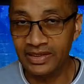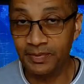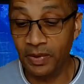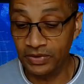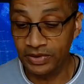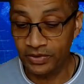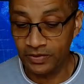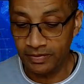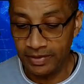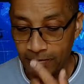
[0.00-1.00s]
They're supposed
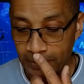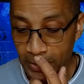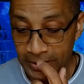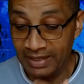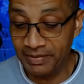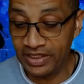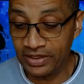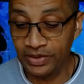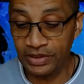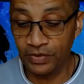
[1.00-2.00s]
to. Anyway, okay, let me
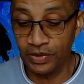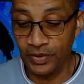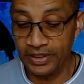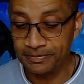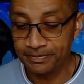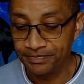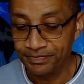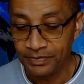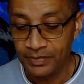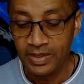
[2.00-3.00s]
get through this real quick.
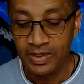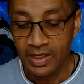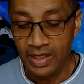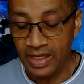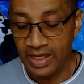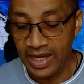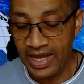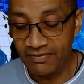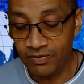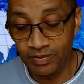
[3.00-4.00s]

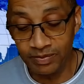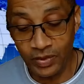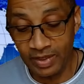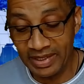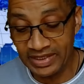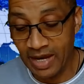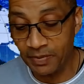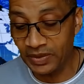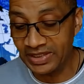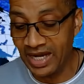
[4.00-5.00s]
I have one of my
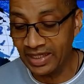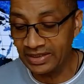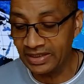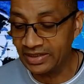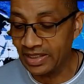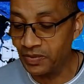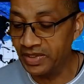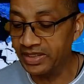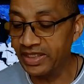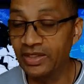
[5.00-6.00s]
top ones, honesty.
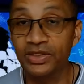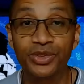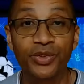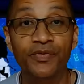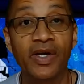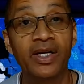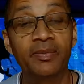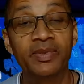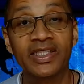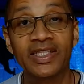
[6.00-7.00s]
Someone that tells the truth
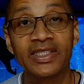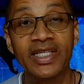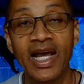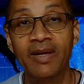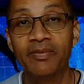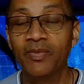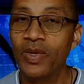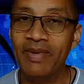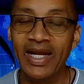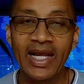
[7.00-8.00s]
100% of the time.
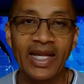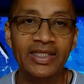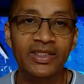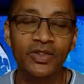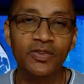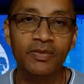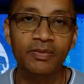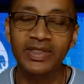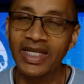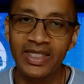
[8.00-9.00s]
We may not like the truth,
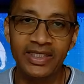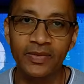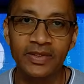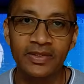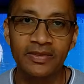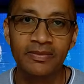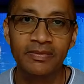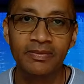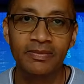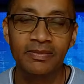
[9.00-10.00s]
but tell it to us.
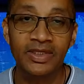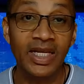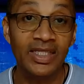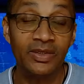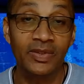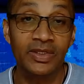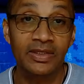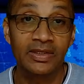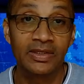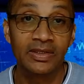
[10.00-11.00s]
Tell it to
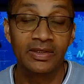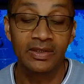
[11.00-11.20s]
us.